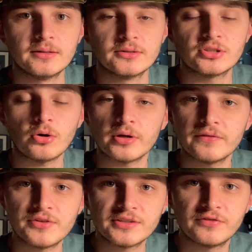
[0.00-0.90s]
So,
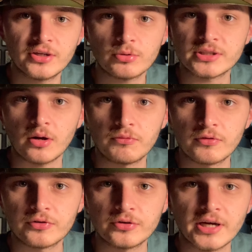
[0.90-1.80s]
if this video was
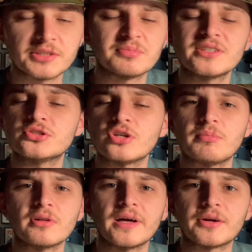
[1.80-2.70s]
helpful for you guys, please
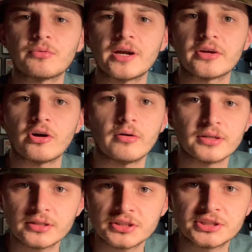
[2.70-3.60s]
drop a like, write a comment,